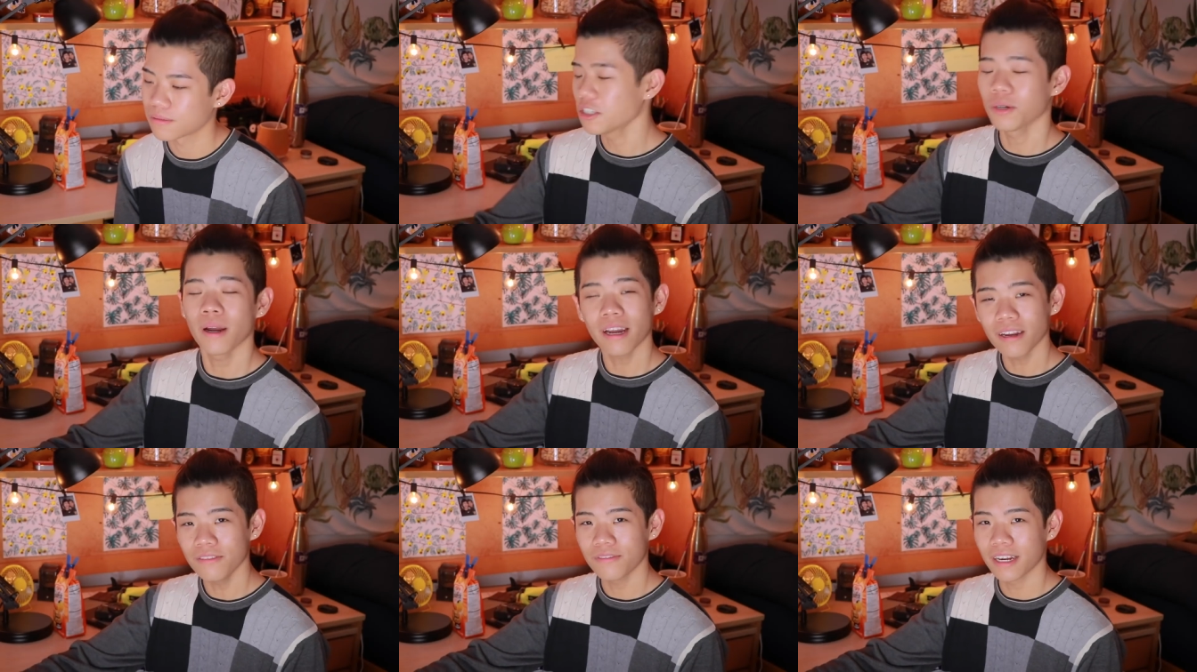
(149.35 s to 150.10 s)
So I
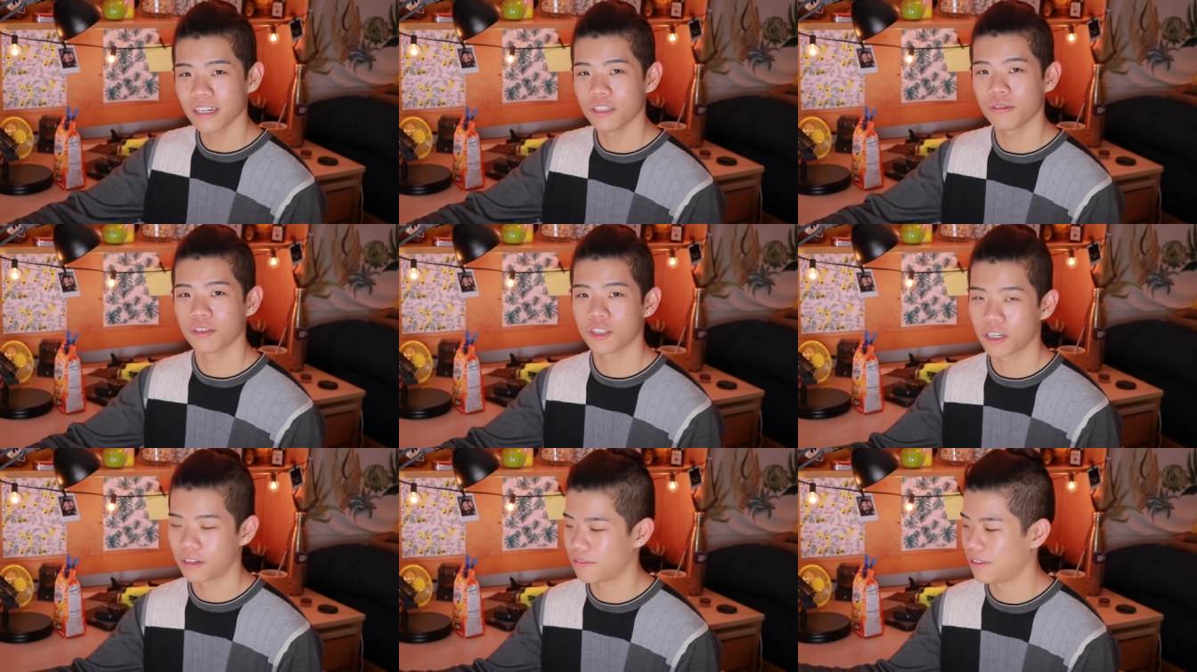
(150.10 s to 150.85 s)
got invited to a
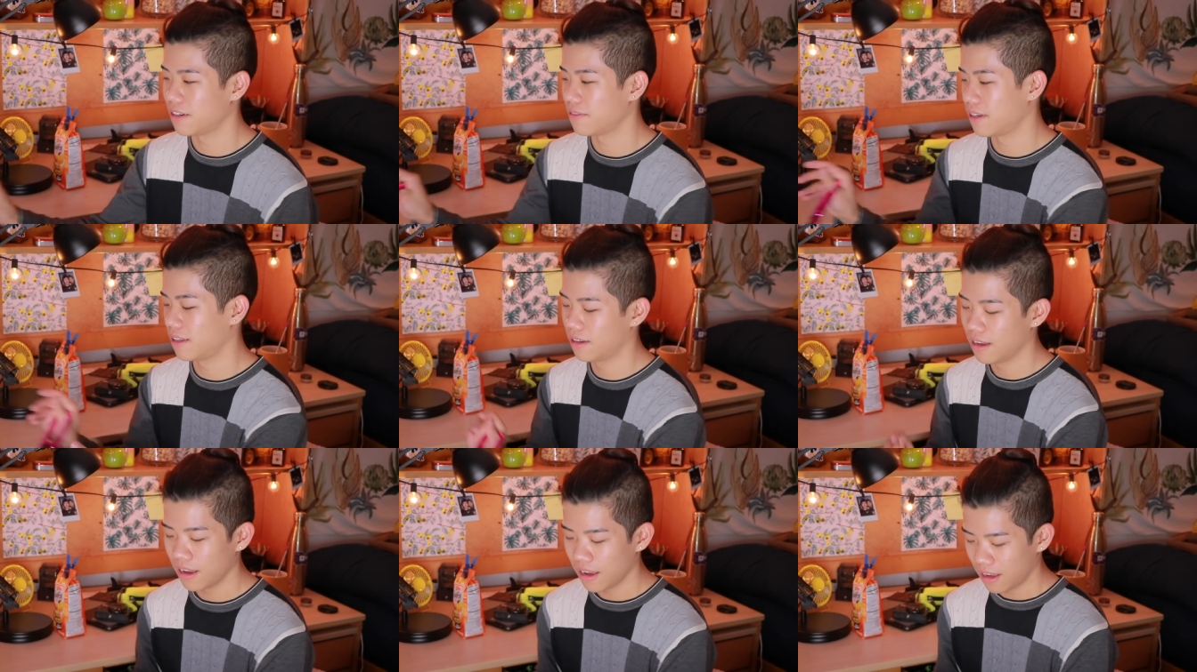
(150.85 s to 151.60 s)
Shutterfly event
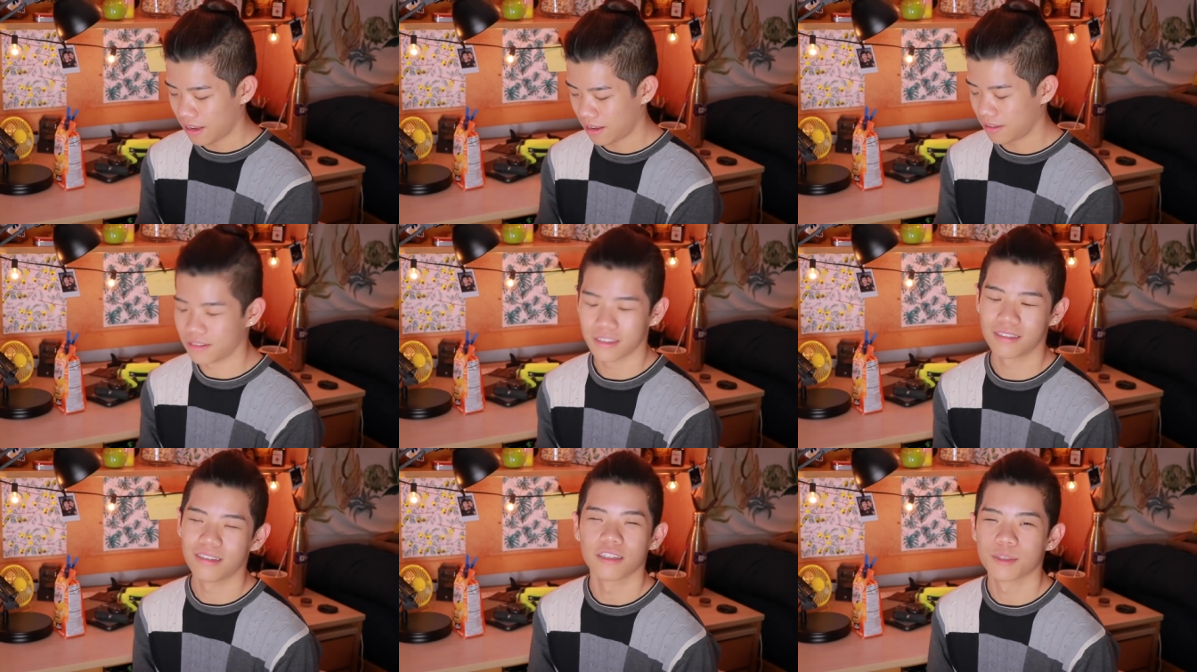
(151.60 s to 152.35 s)
and this
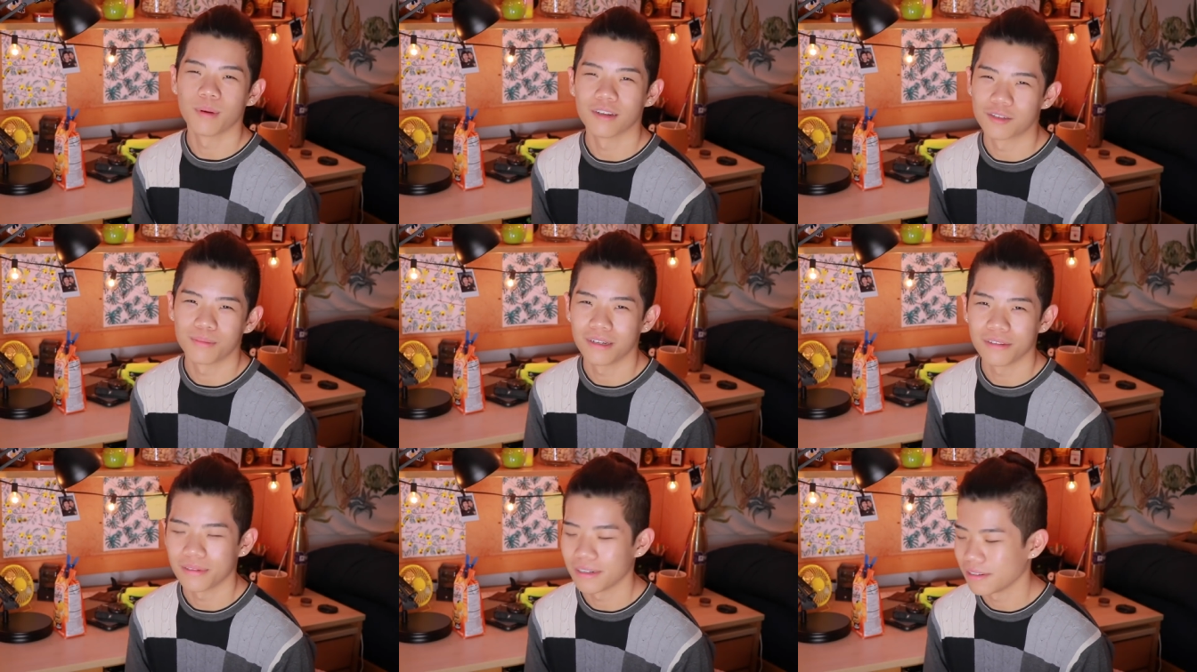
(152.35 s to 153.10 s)
is not sponsored by
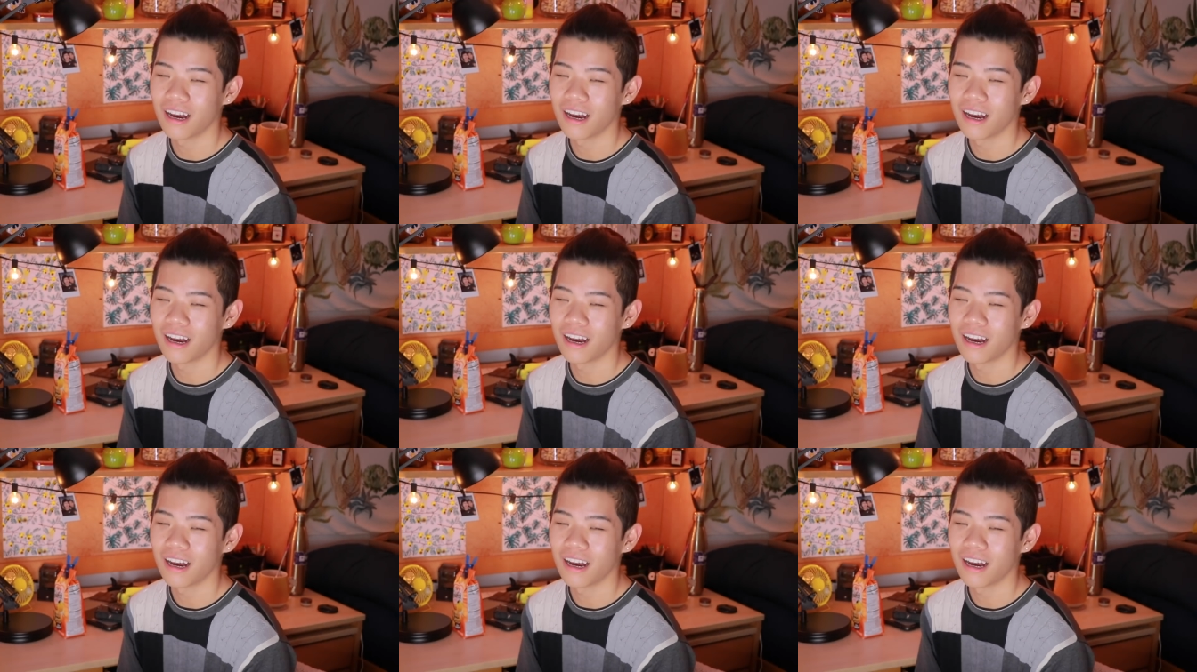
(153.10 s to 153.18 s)
the way.